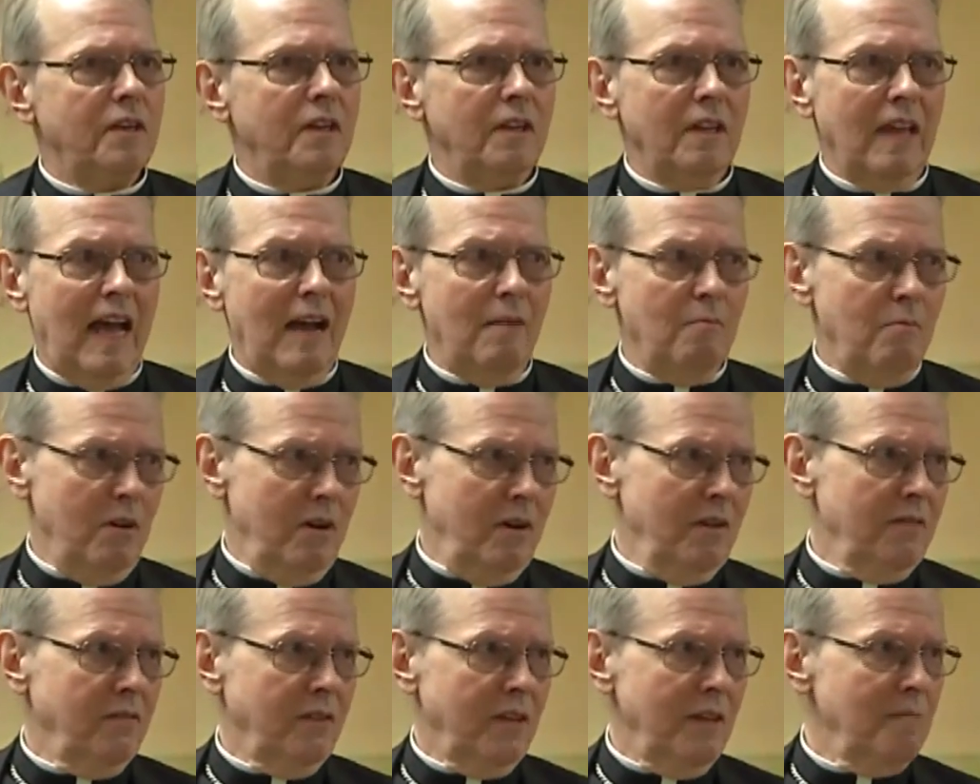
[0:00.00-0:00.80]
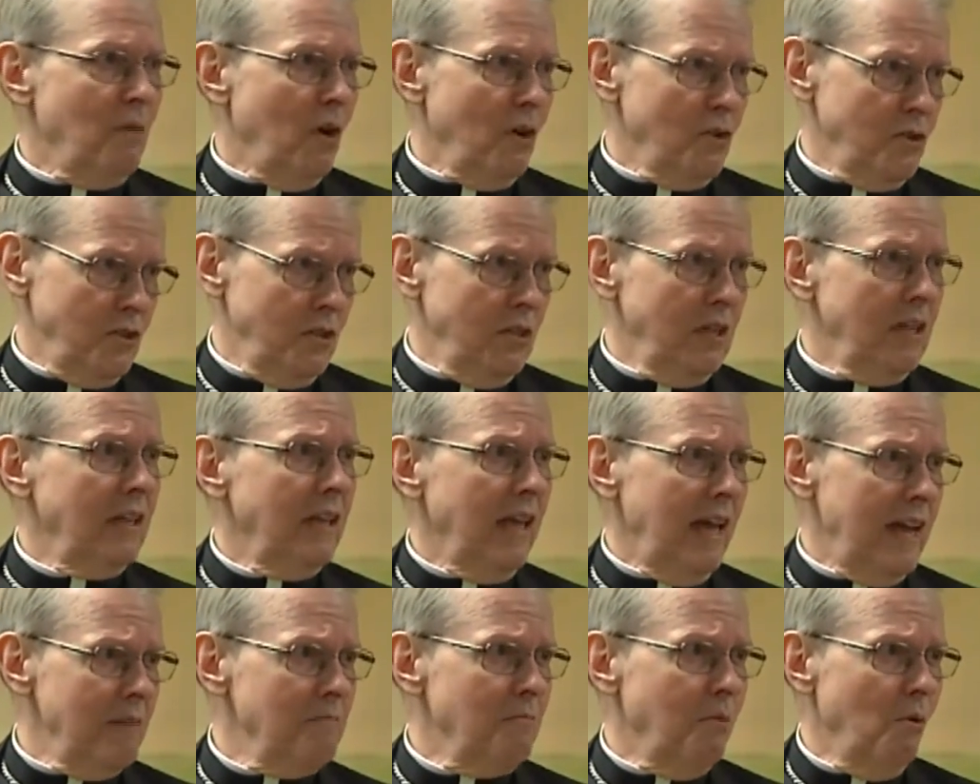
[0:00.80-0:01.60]
collaboratively, mostly
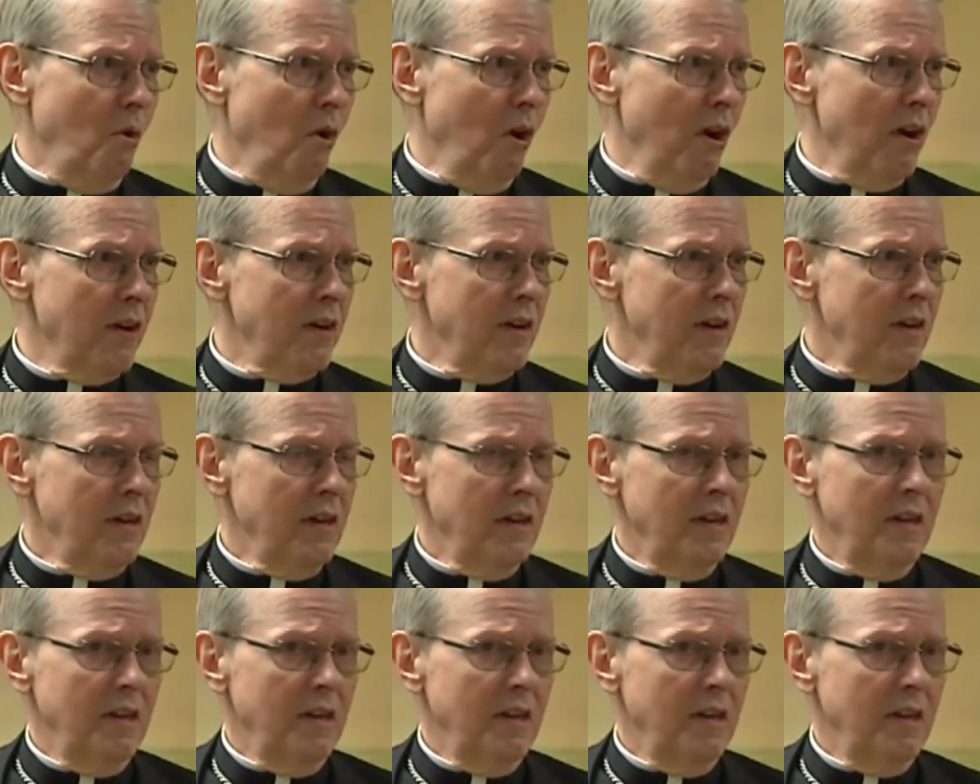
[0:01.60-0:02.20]
lay board,